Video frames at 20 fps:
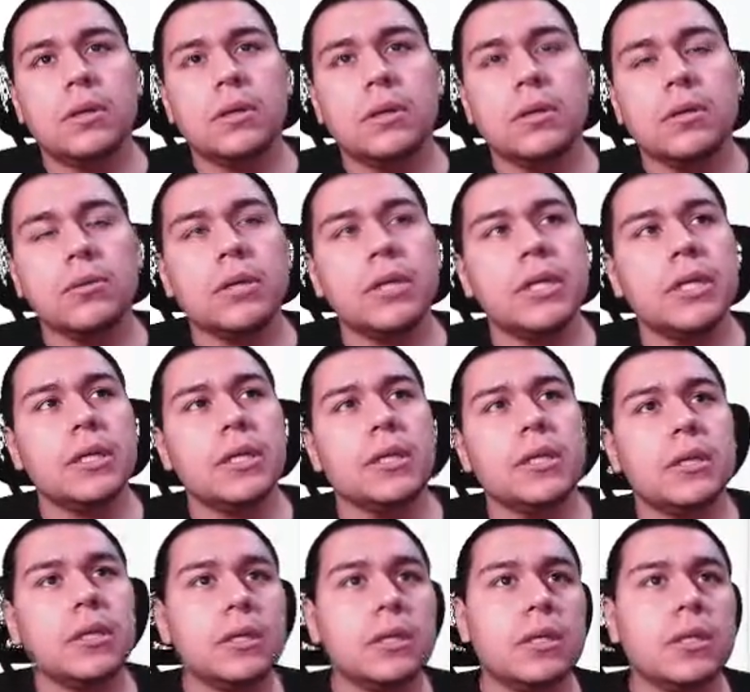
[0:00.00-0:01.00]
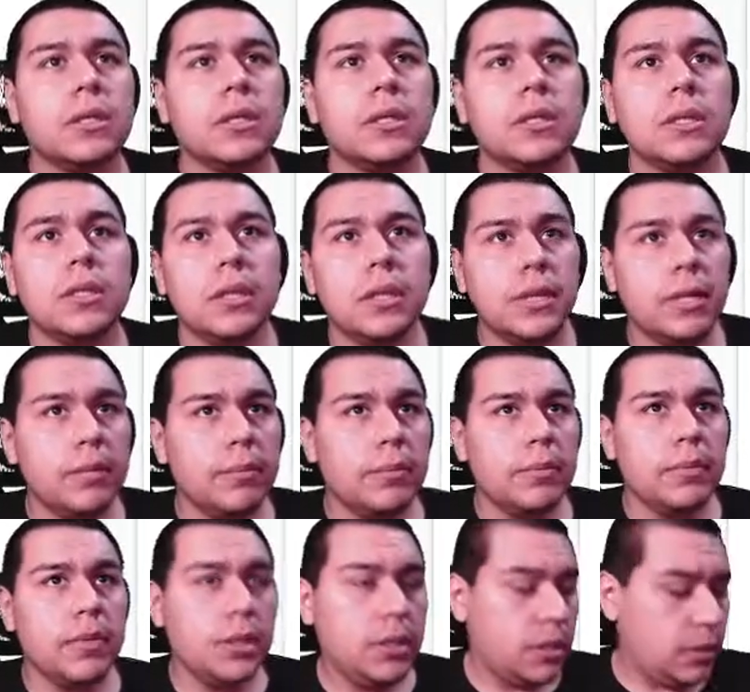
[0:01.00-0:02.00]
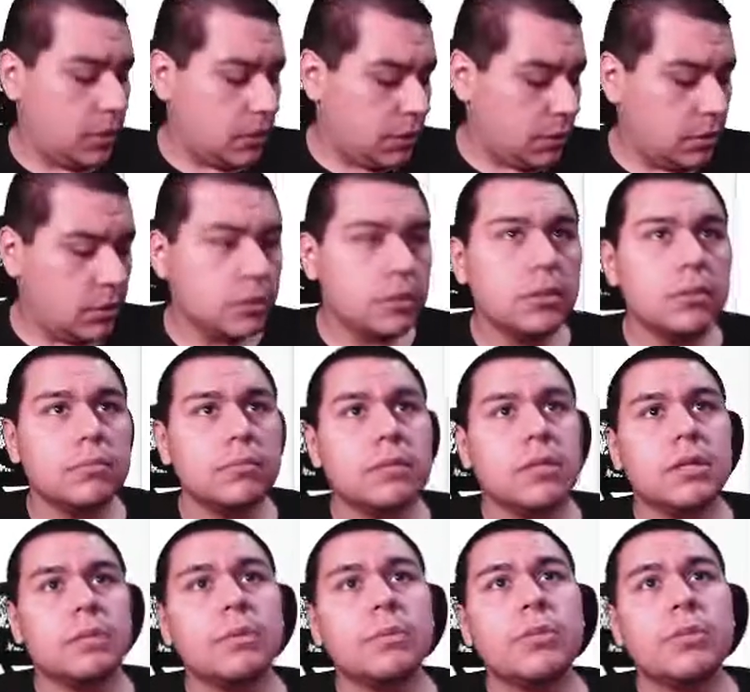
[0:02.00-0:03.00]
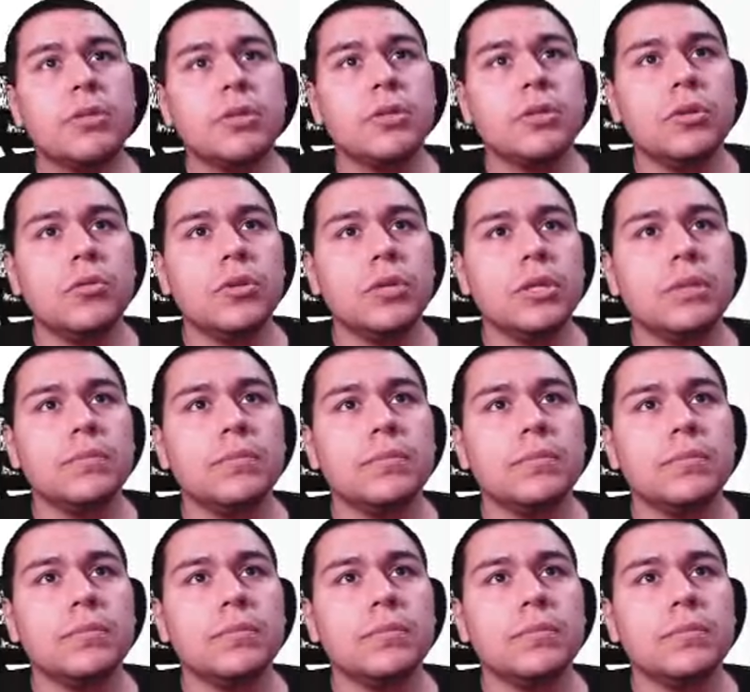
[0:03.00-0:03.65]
All right, let me come up with a new one.